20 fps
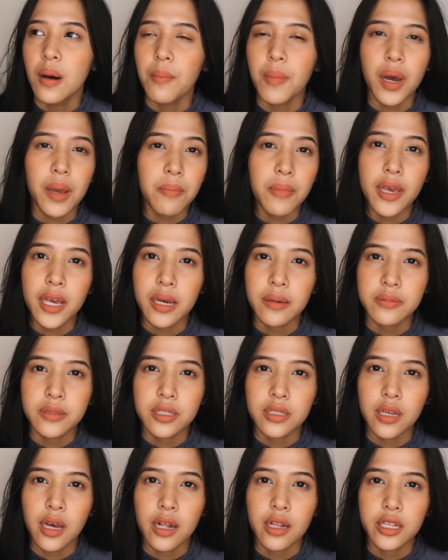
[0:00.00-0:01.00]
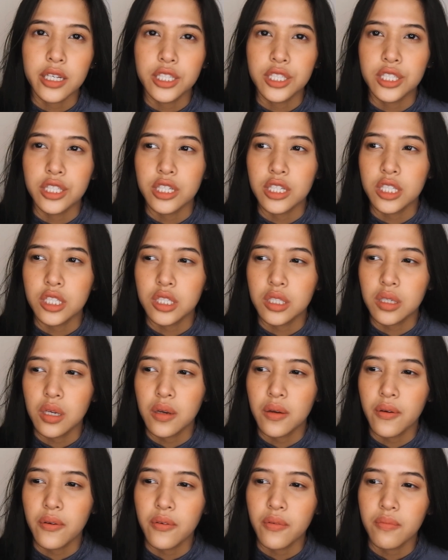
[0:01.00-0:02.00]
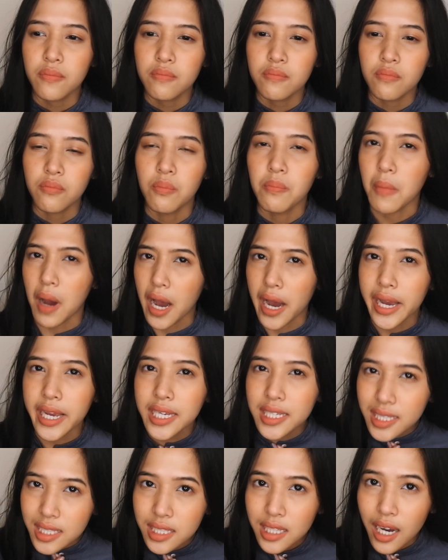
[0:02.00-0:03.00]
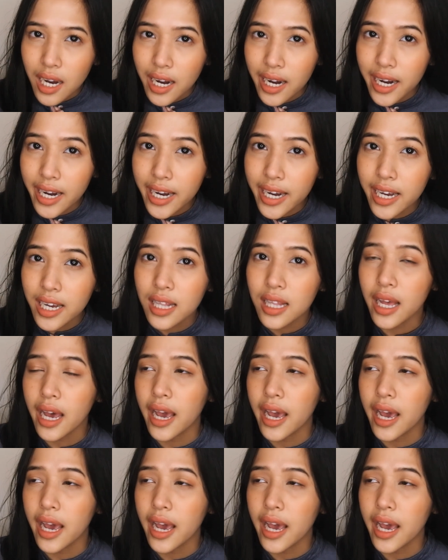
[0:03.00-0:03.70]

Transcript: my makeup style is just my style.